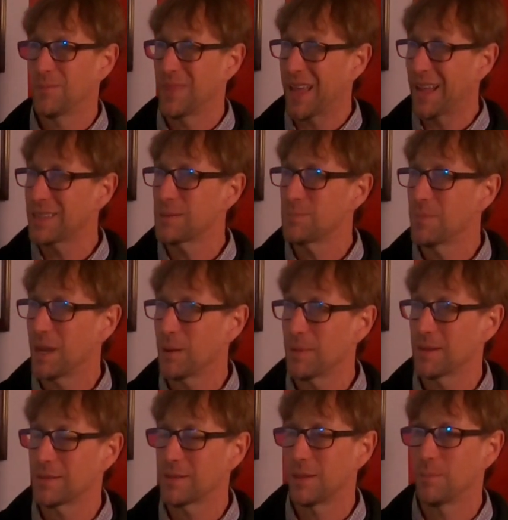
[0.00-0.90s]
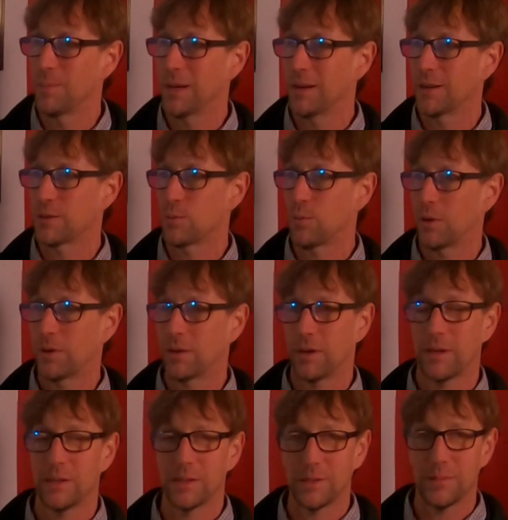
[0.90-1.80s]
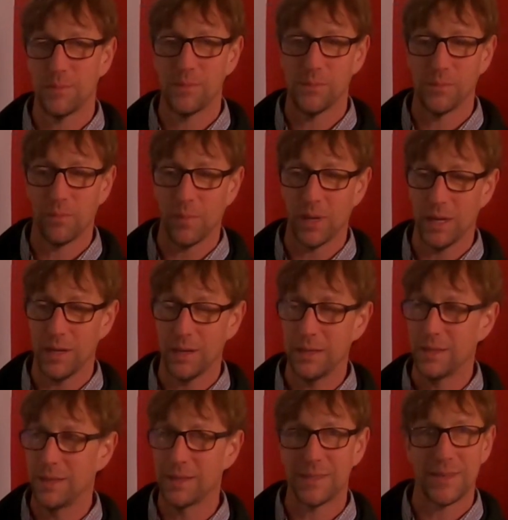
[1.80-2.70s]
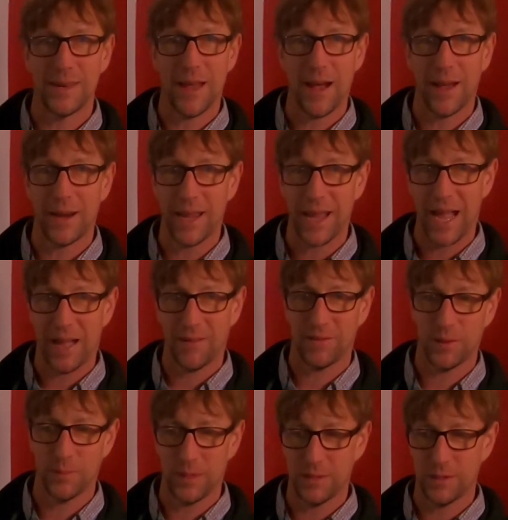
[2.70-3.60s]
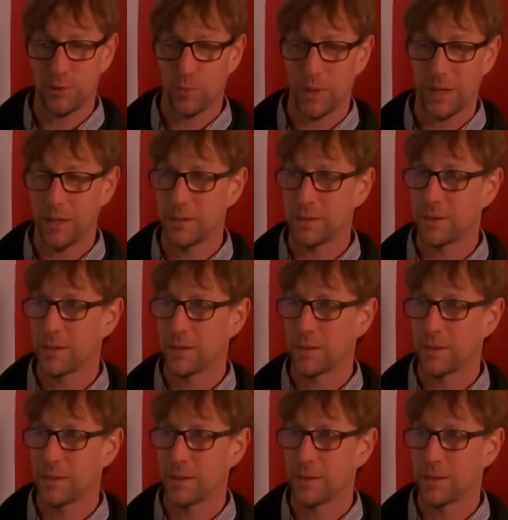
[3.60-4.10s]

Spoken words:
That maybe is the biggest one, is mead does not have to be sweet.